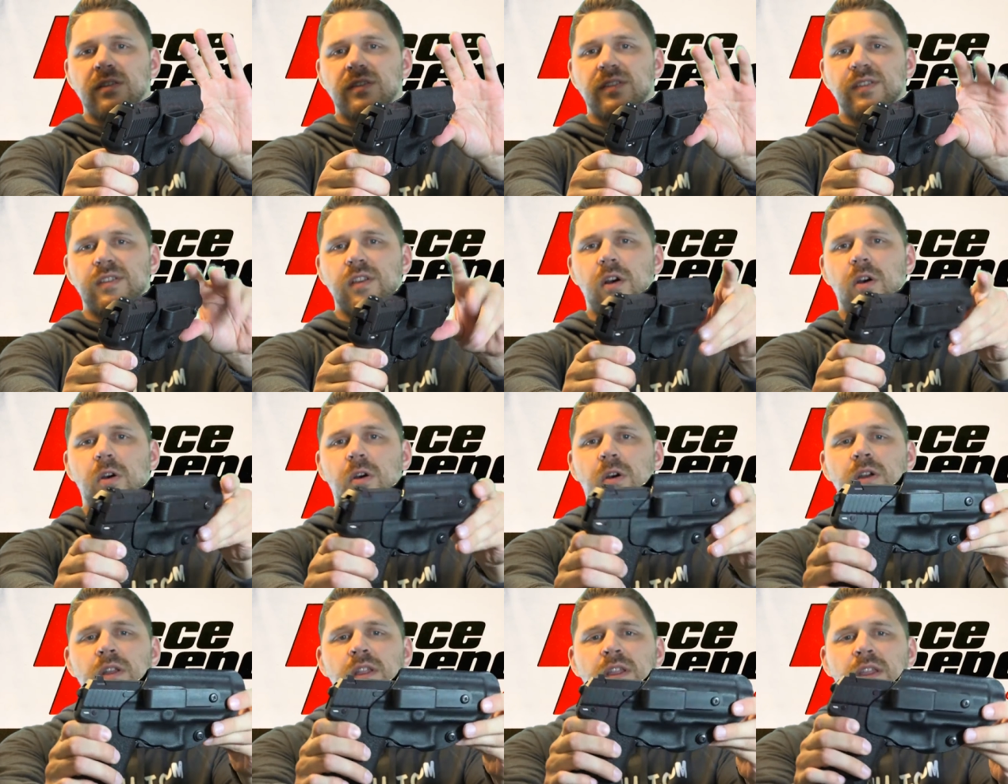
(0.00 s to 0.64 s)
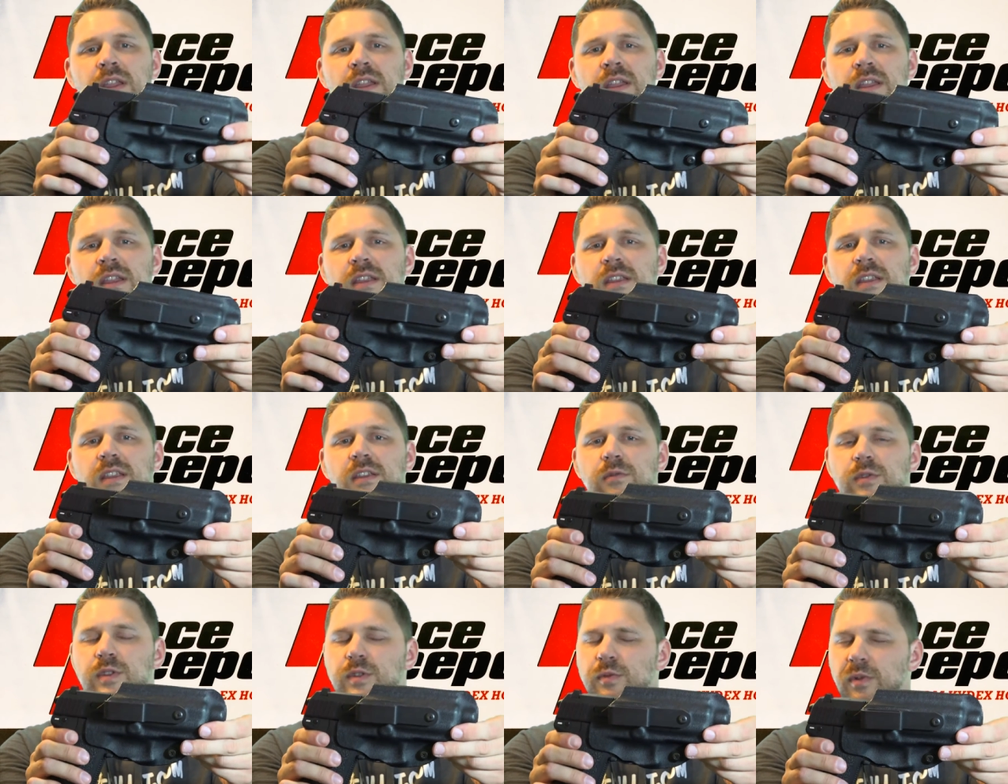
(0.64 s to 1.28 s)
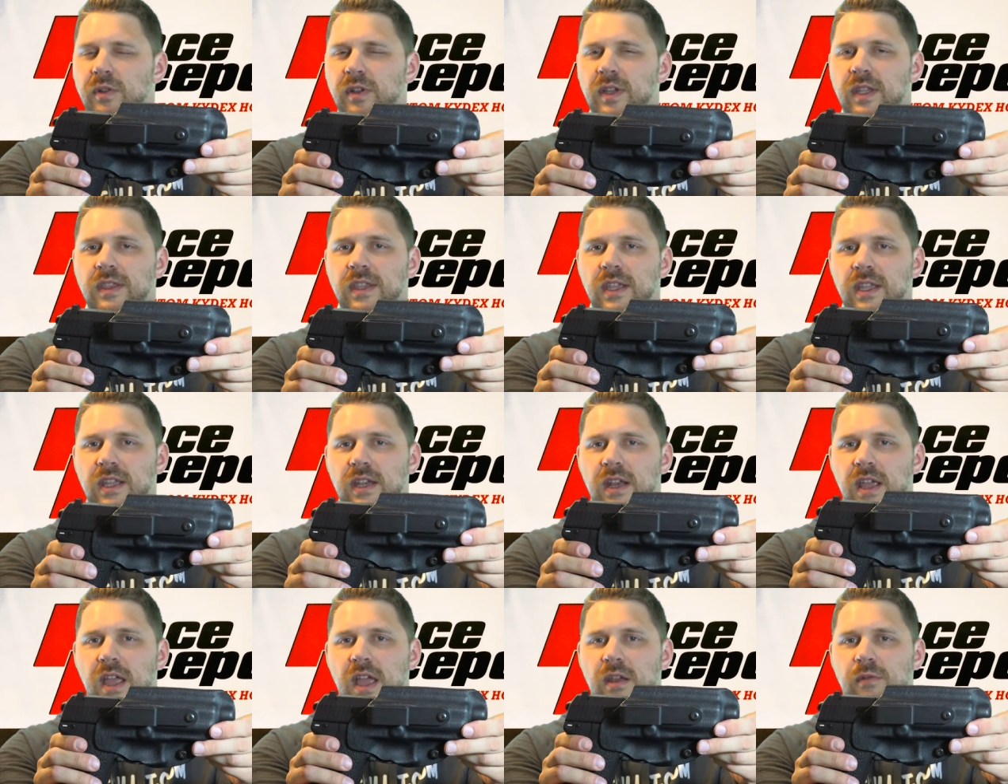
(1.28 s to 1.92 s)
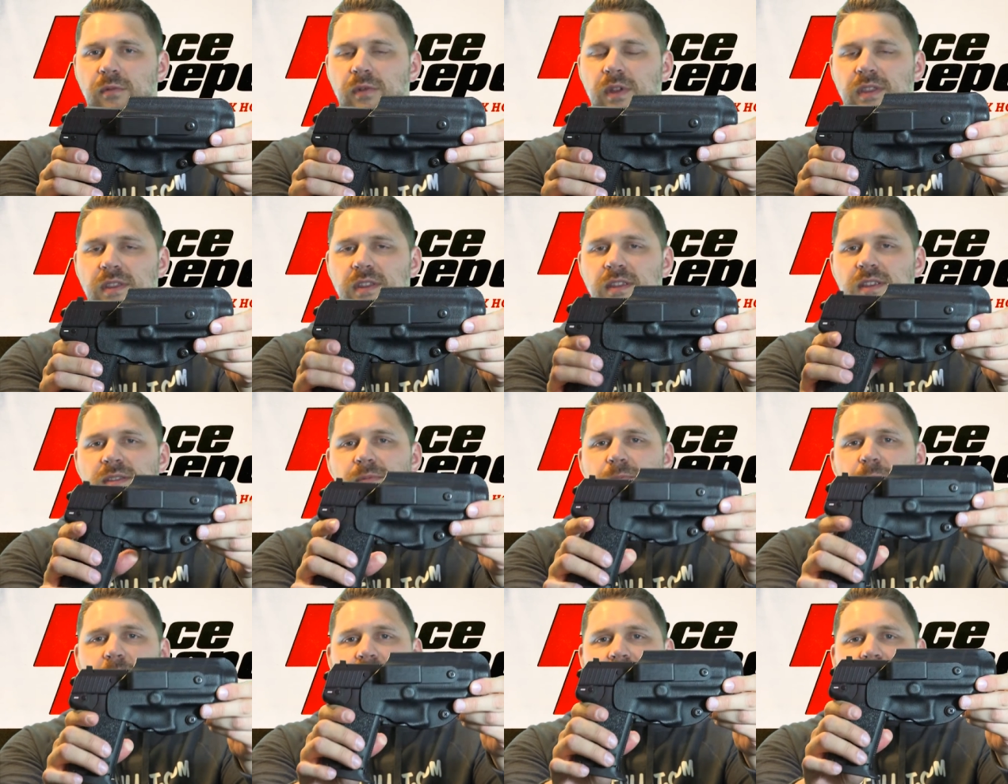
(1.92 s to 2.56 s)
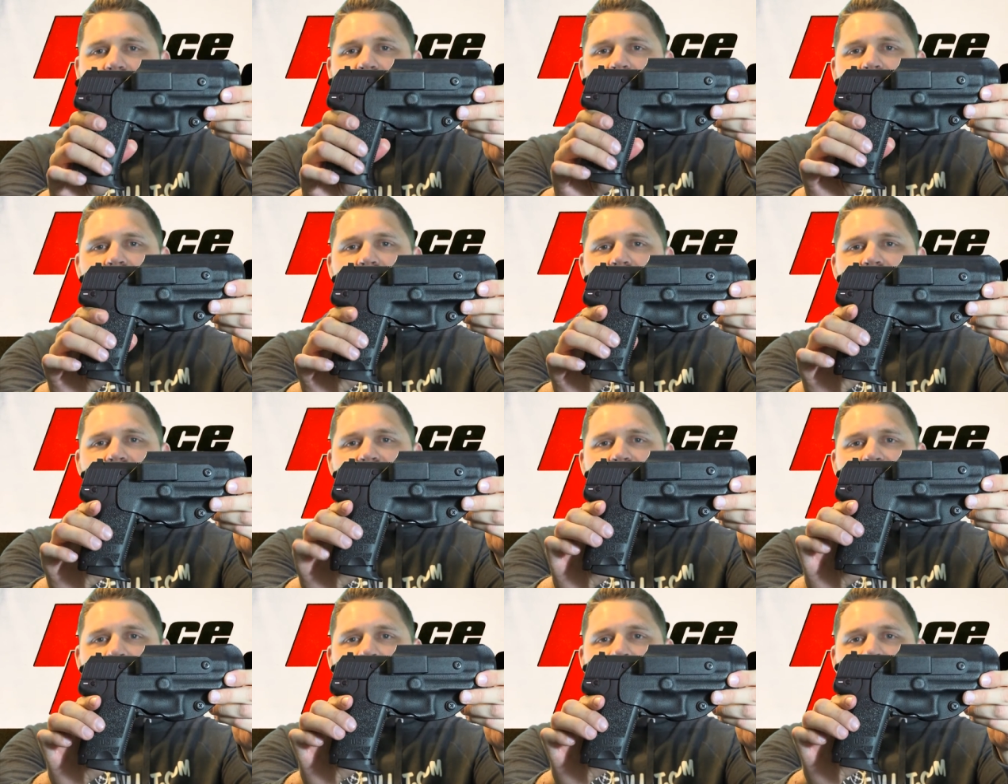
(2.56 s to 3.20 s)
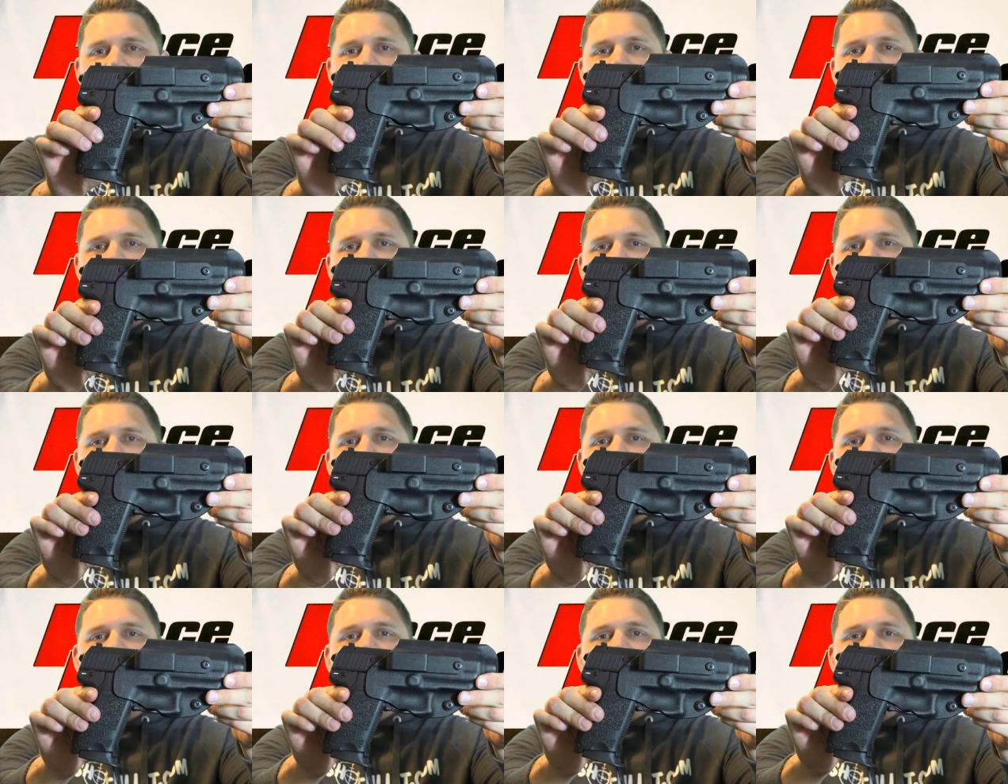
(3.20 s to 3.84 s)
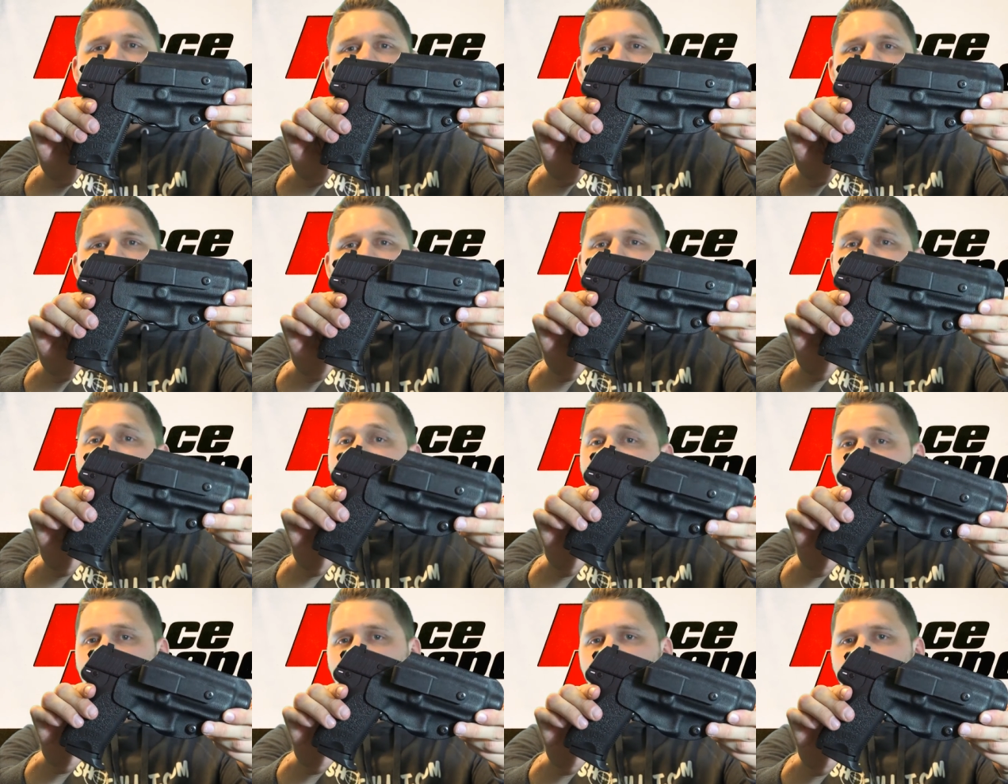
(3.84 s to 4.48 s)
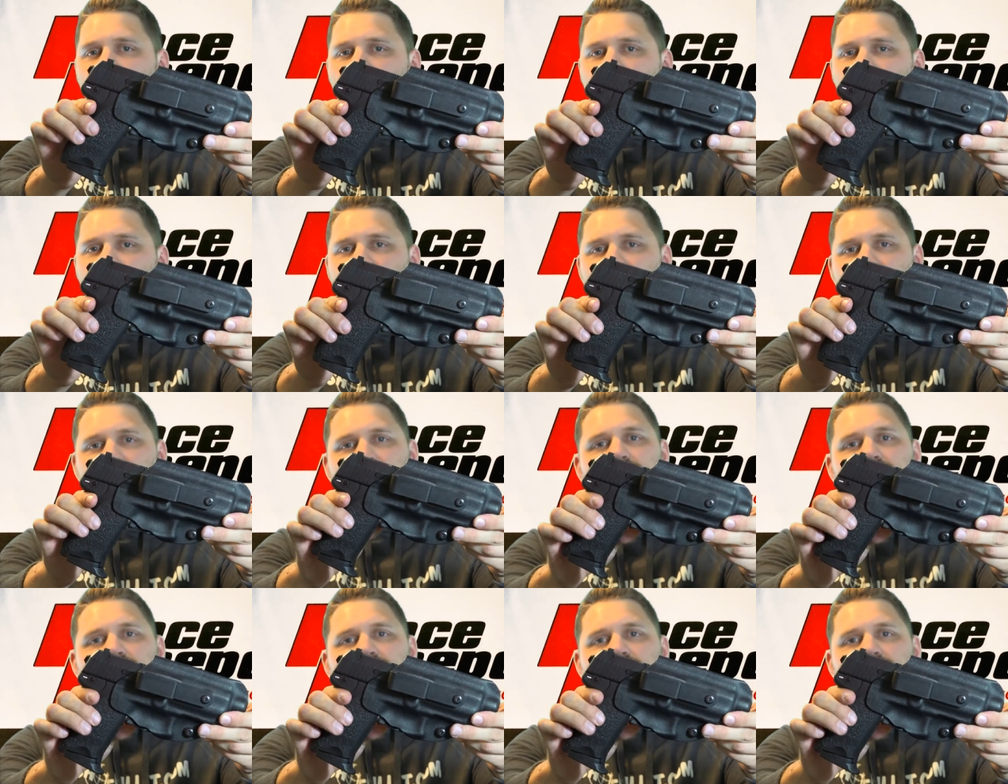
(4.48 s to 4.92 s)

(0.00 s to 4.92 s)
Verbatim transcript: So he was really thinking ahead with this, being that it's a tactical uh,